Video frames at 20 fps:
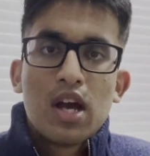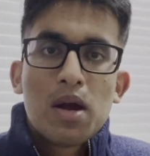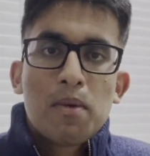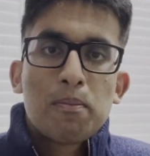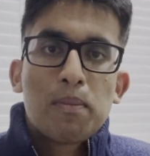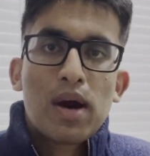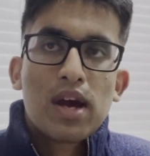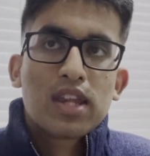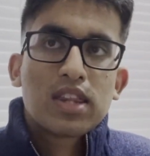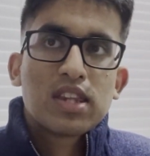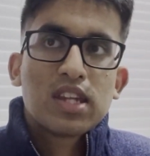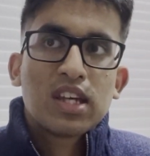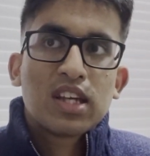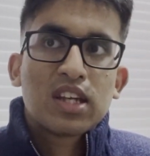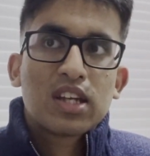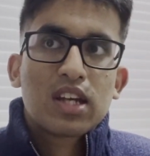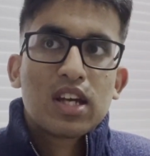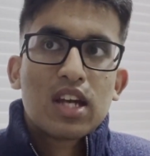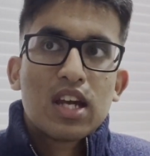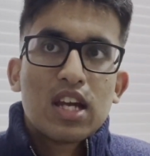But I
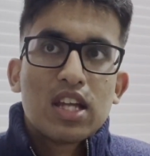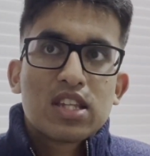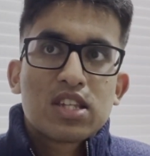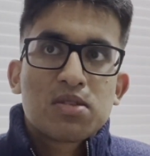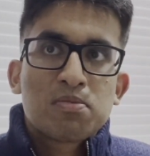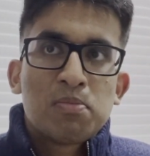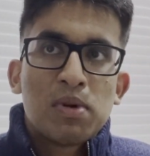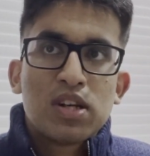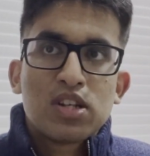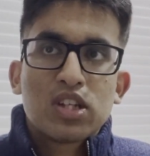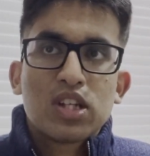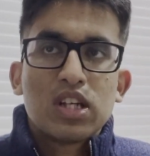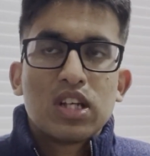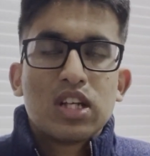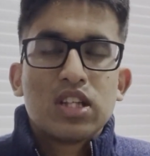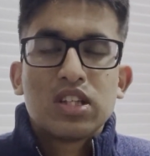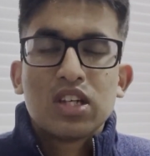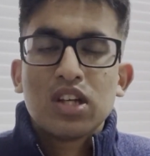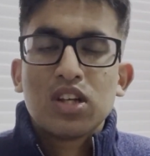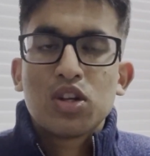think it's much
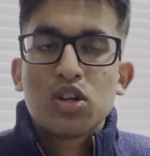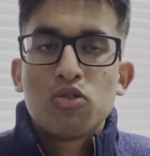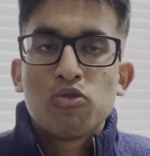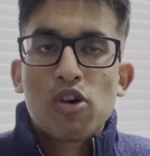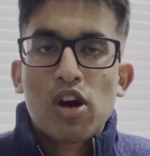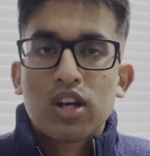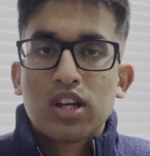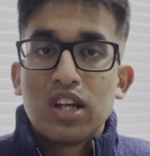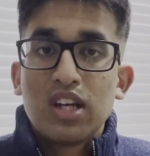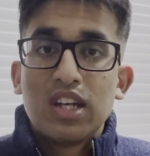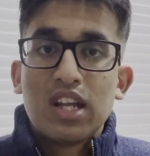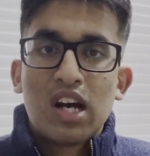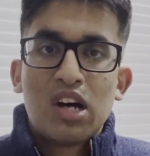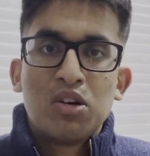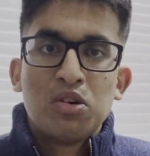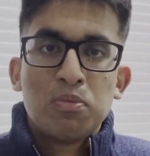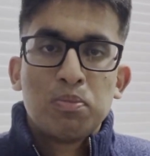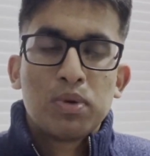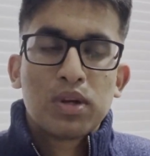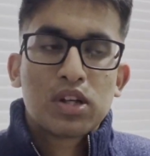easier to write it
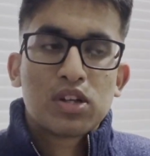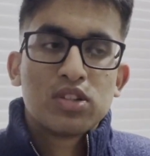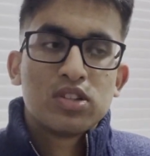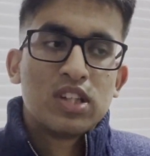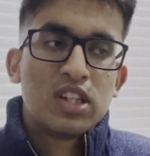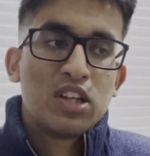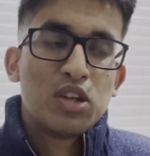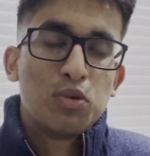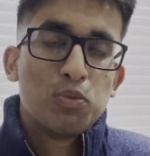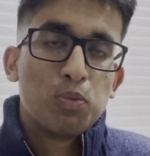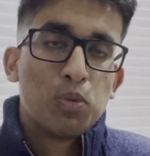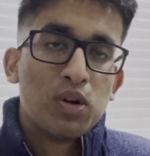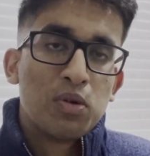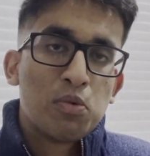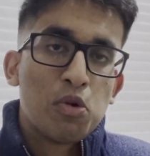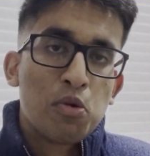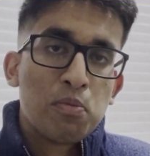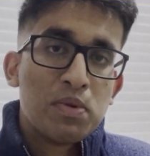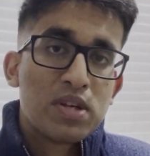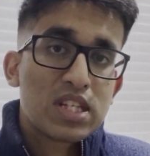down because then you
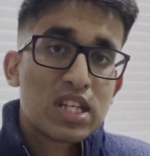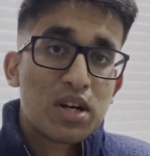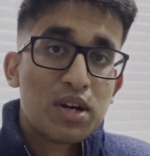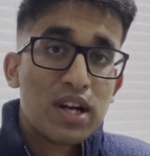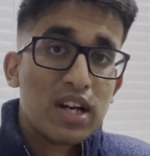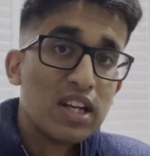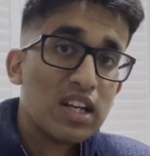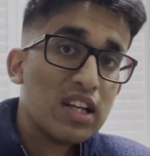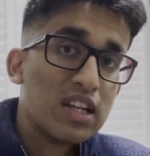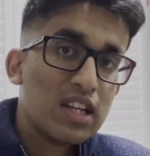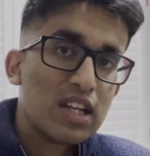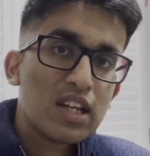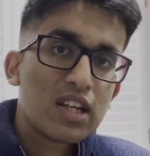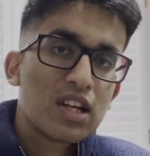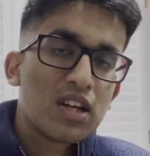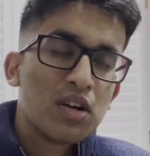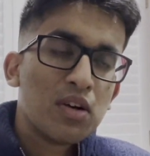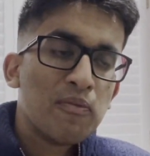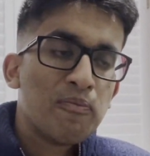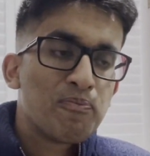won't miss out any
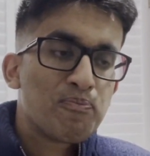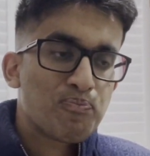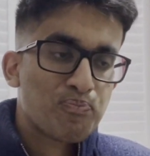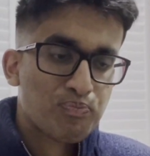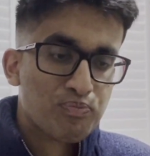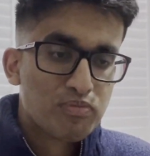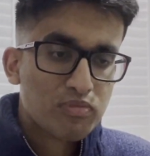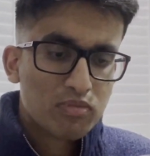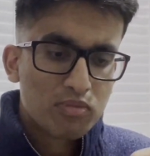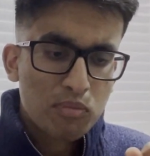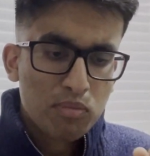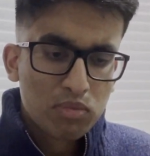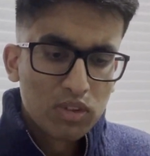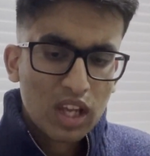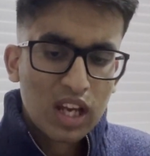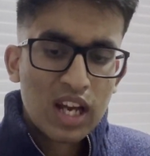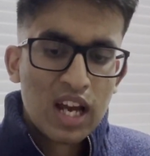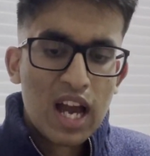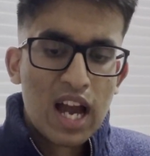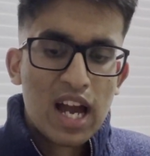detail.
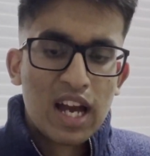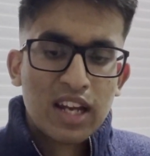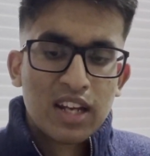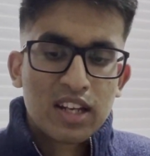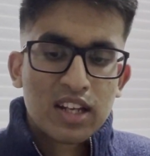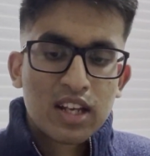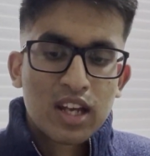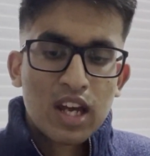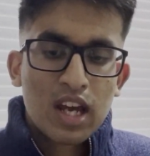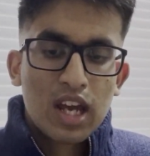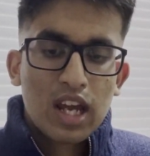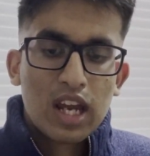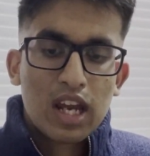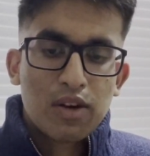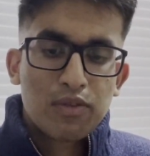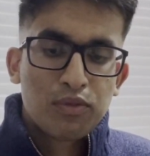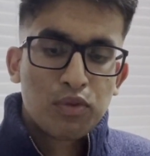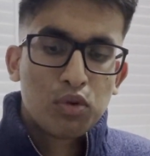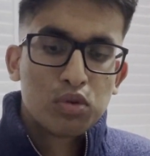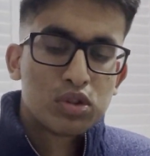And it
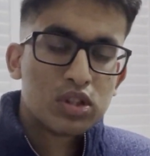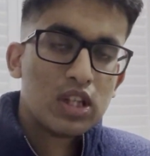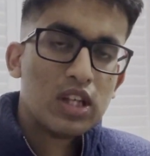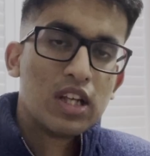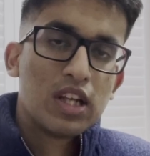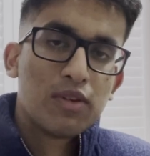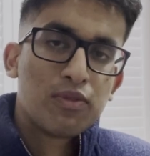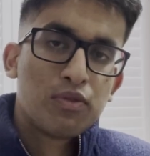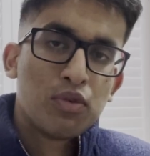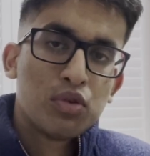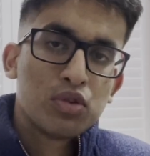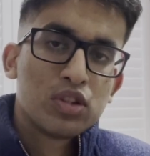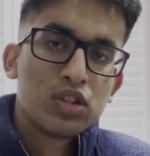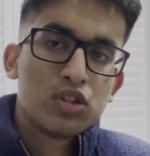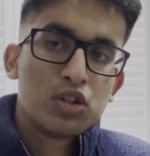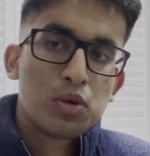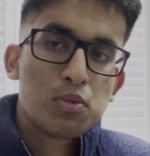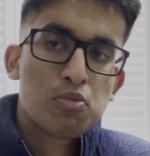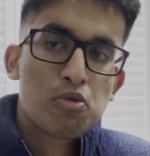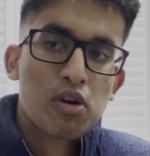forces
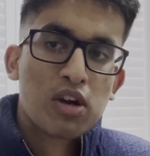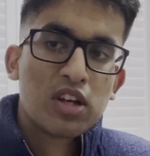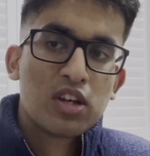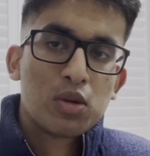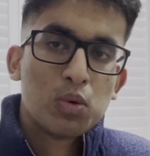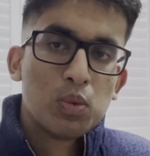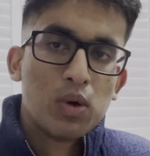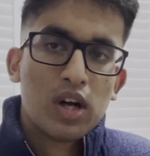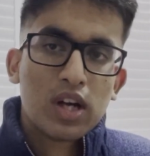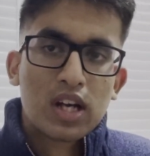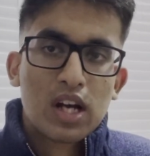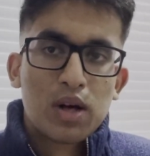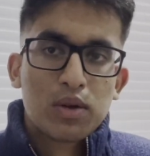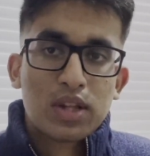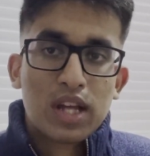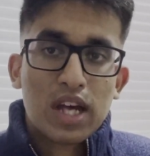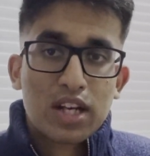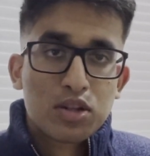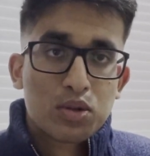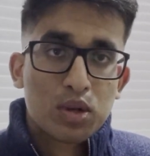your brain to work out
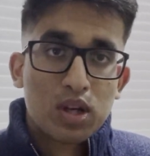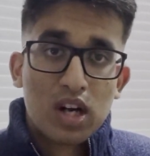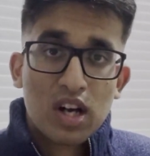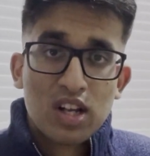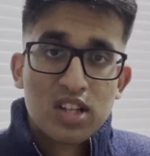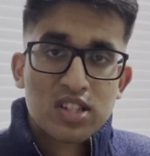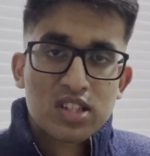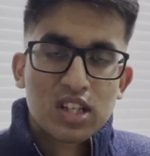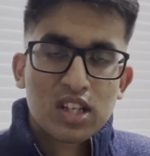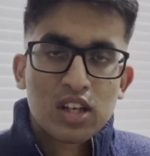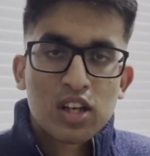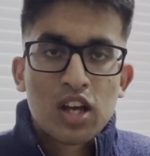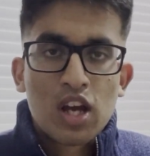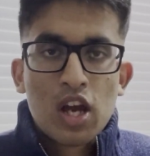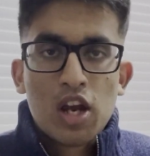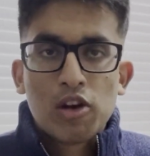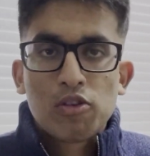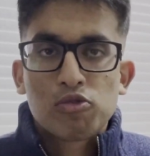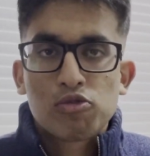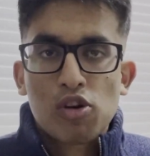the actual answer
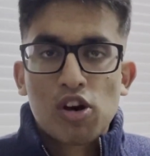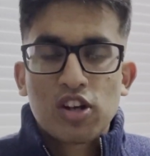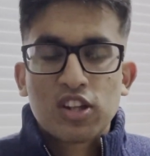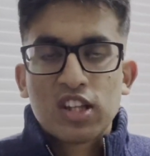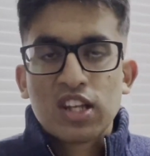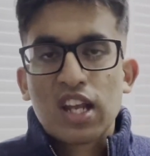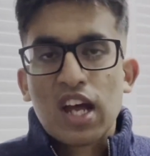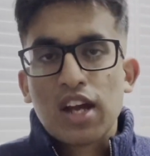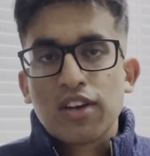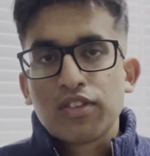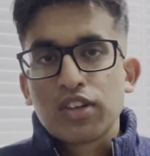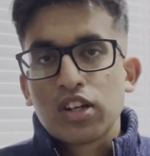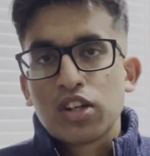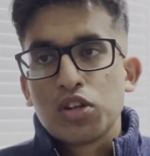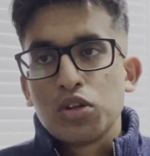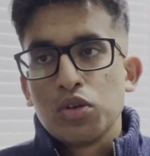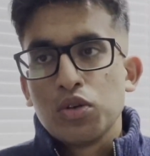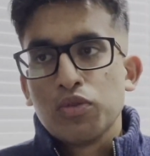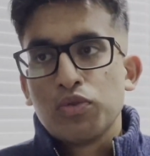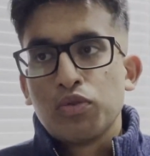rather than having
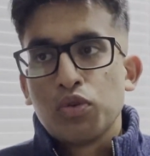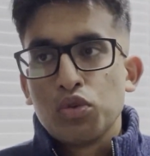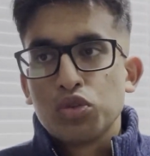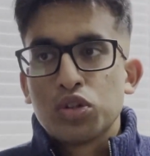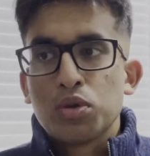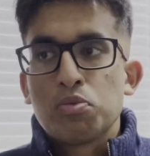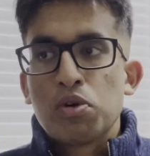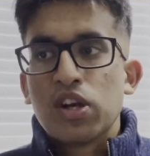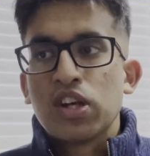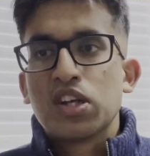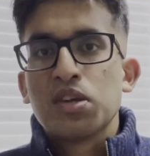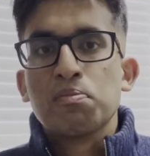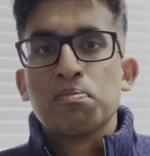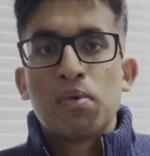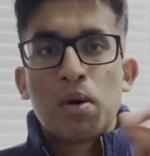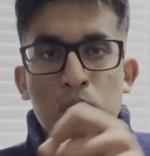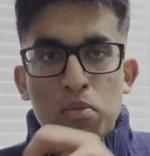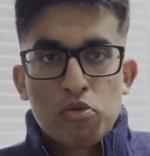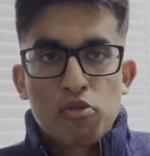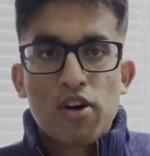to force your brain to
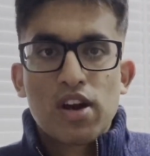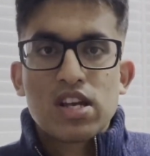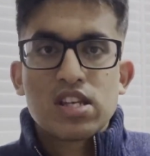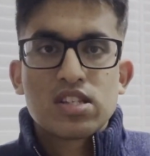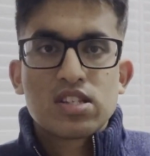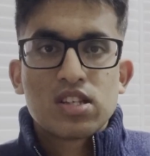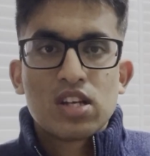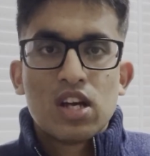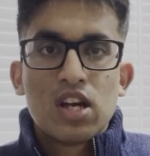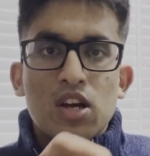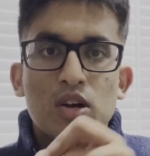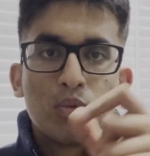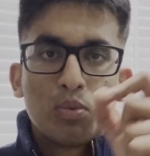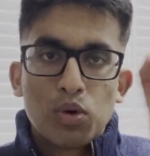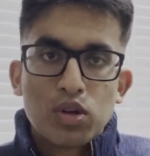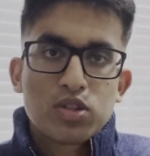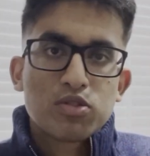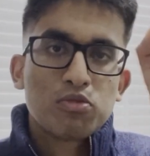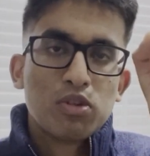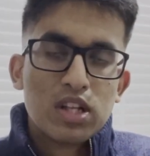memorize
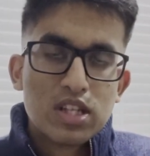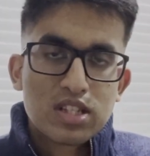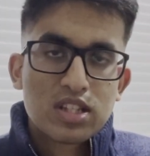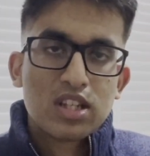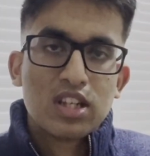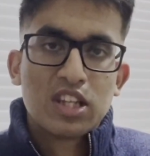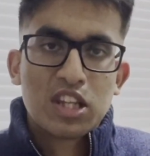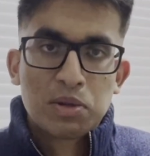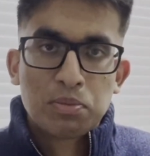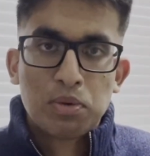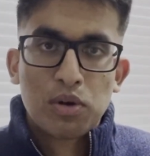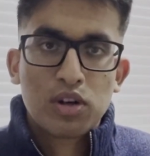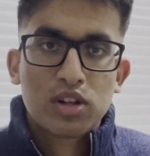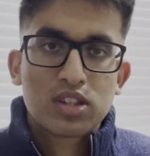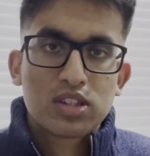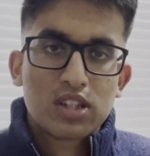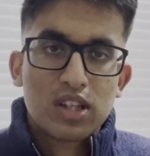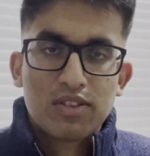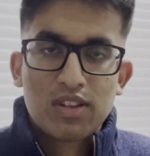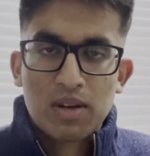what's listed in the
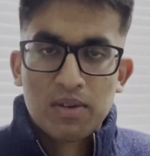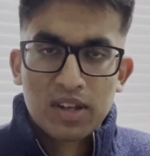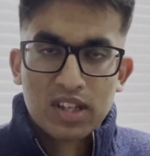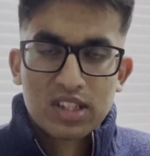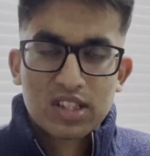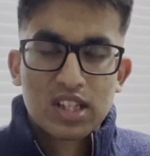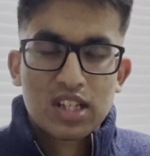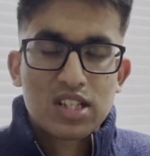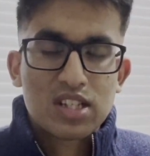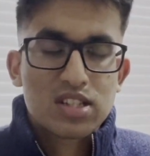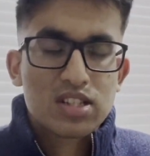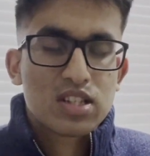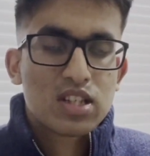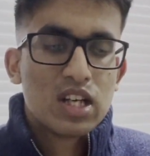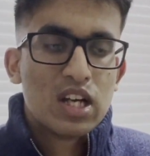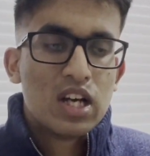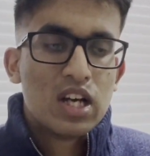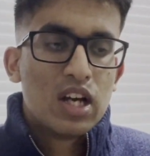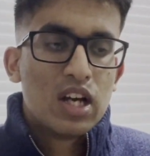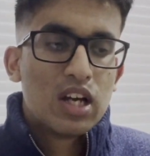box, if that makes sense.
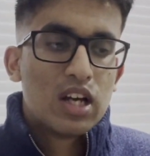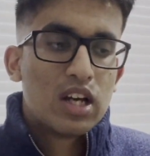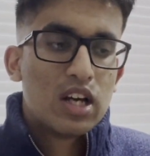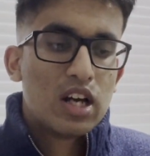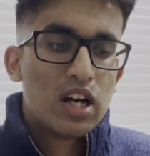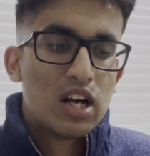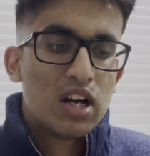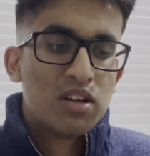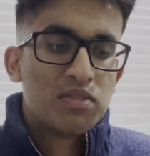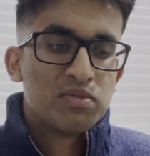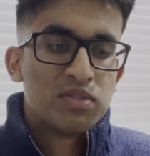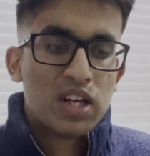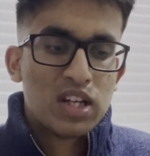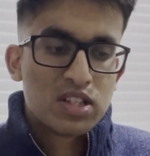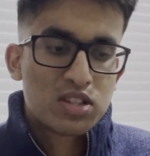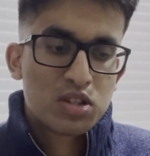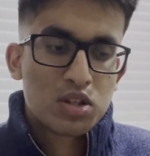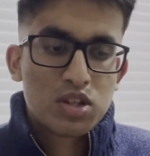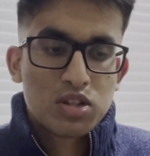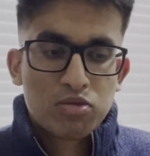And
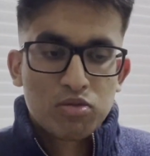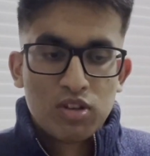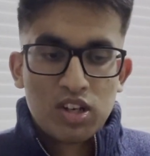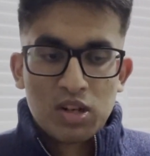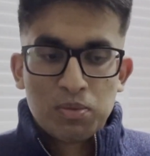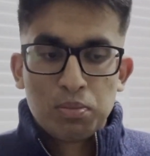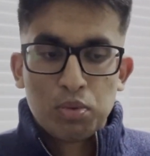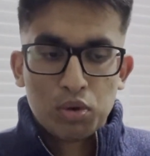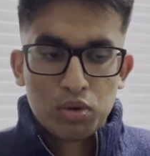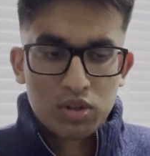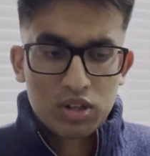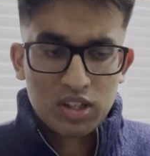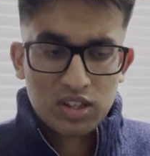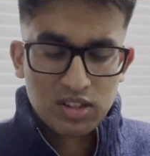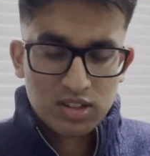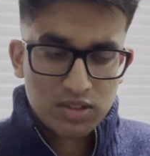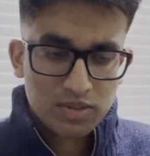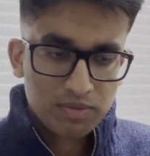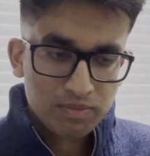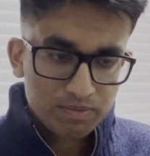so it's really important.